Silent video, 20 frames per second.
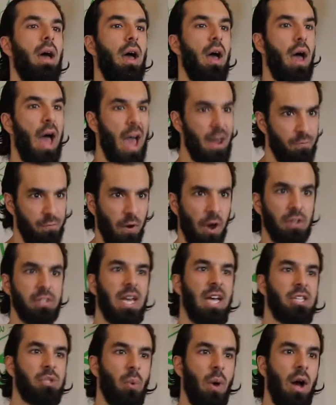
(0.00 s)
at
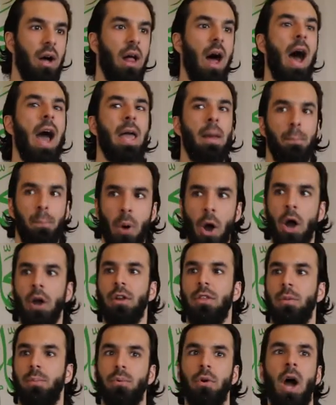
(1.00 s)
fault as well. I am part
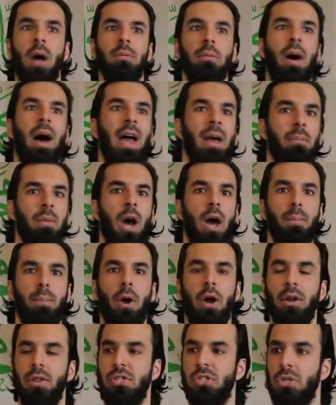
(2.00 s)
of the problem, I am not
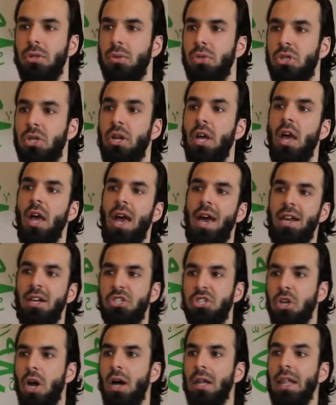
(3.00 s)
part of the solution. And
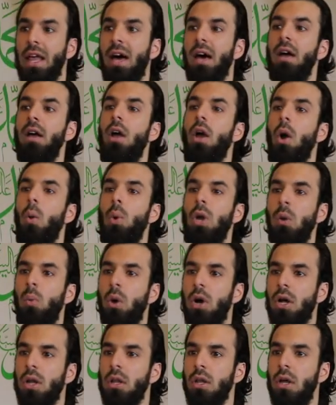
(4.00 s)
inshallah, we
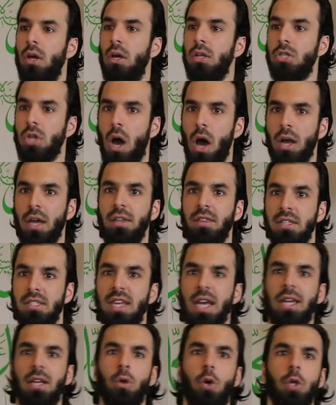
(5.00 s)
will talk in the
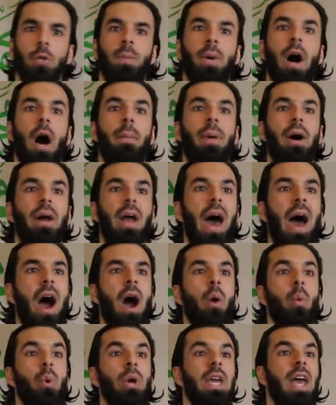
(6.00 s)
second khutbah about
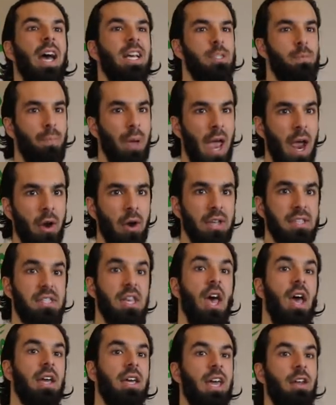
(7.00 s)
how we as parents
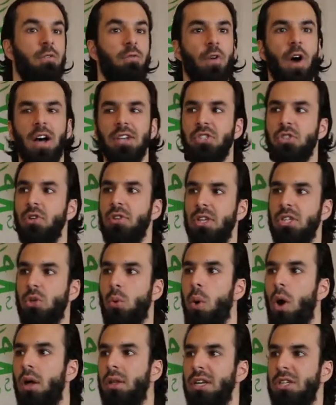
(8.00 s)
can foster these
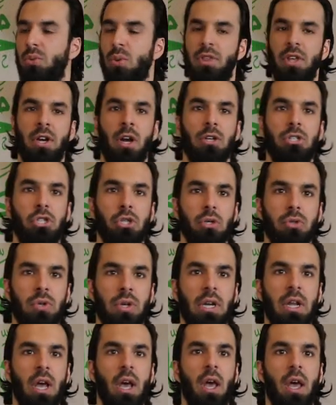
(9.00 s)
qualities within our
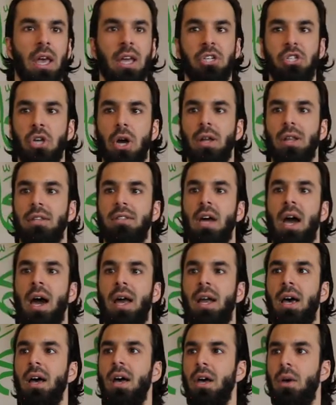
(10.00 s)
children, inshallah
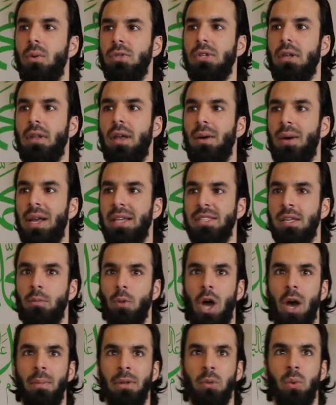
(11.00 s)
ta'ala. Wa sallallahu ala sayyidina
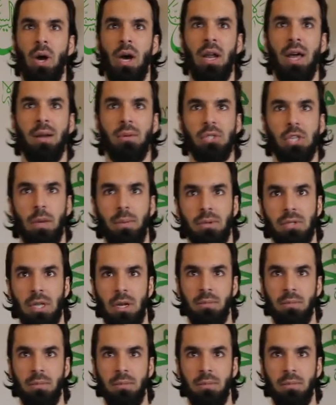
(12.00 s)
Muhammad wa ala alihi wa sahbihi wa